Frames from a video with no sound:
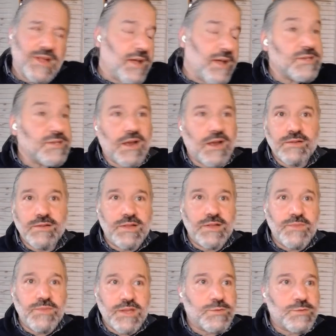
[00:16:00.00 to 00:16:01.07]
Not entirely,
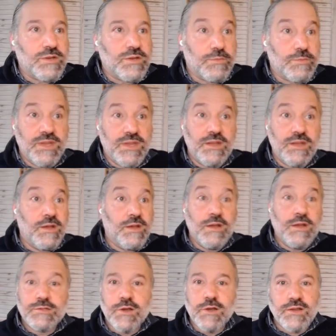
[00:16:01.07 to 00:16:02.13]
because we could be
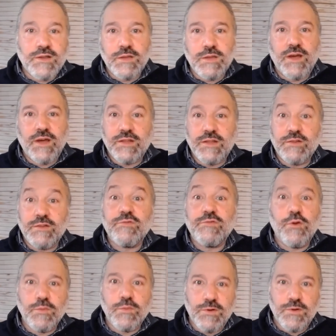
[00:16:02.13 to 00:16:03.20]
talking about
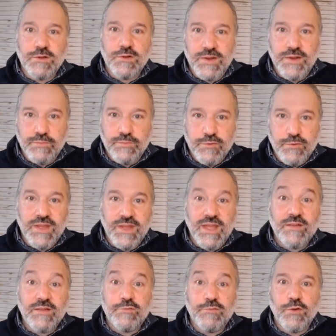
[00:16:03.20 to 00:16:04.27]
informal learning, improving
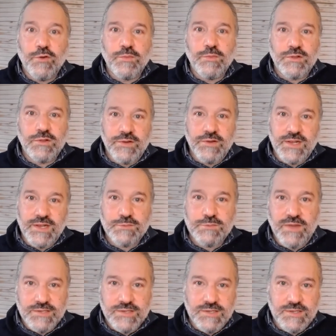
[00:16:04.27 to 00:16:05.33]
informal learning
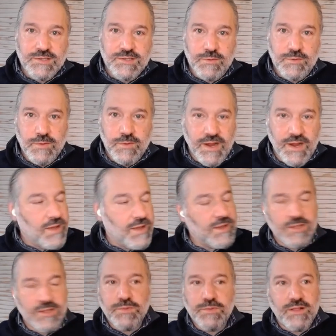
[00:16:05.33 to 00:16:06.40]
spaces too, right?
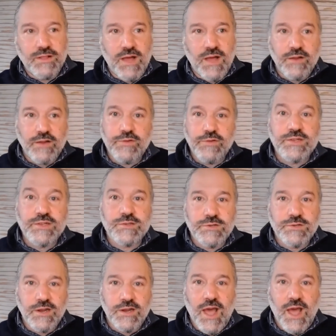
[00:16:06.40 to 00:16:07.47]
It's been a lot of
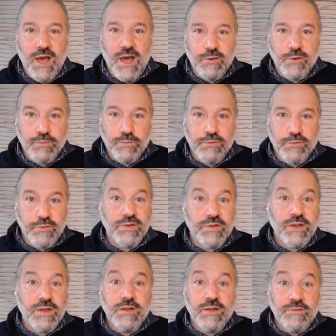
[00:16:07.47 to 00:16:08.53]
research on how to improve
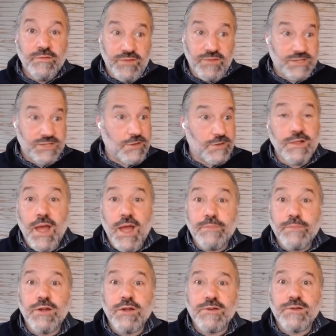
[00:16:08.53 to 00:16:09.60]
physical
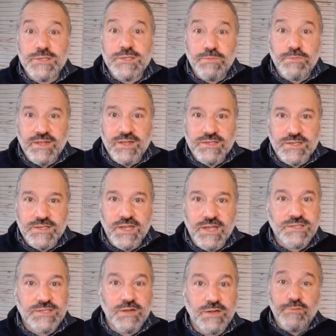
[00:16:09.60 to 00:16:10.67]
library spaces
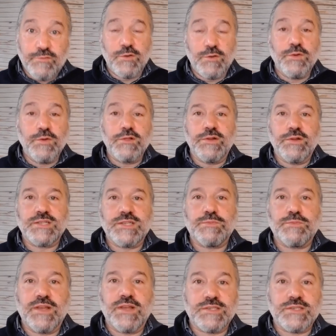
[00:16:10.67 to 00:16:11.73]
as informal learning
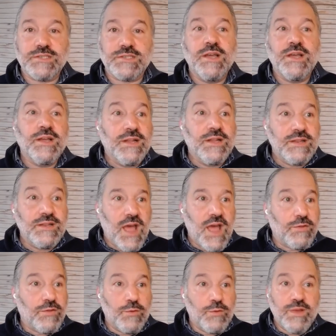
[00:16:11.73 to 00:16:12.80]
spaces.
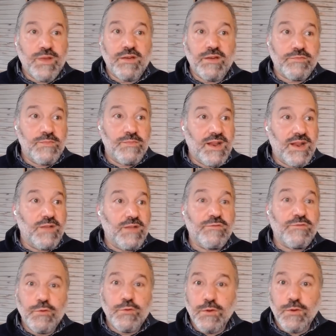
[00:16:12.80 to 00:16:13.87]
Now that we have many
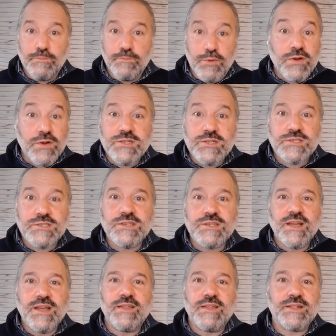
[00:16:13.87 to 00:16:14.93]
fewer
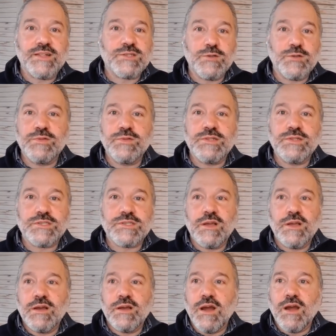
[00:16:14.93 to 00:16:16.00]
books and that
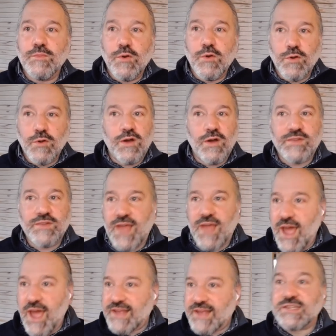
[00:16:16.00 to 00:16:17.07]
students are more often
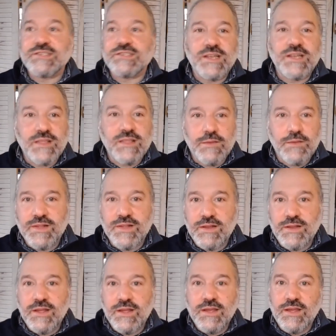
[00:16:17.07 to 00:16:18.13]
accessing them
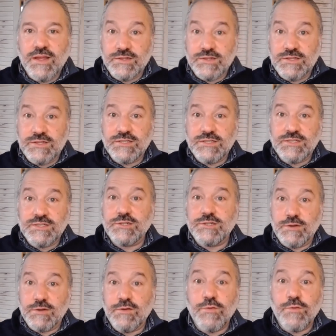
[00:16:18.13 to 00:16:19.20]
in
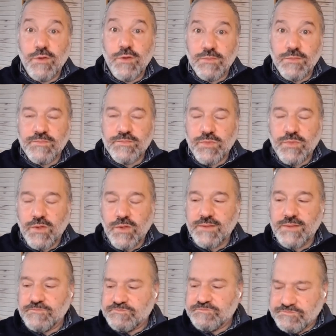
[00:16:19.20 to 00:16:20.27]
digital form,
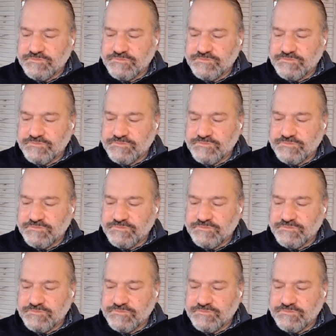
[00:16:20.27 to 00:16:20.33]
right?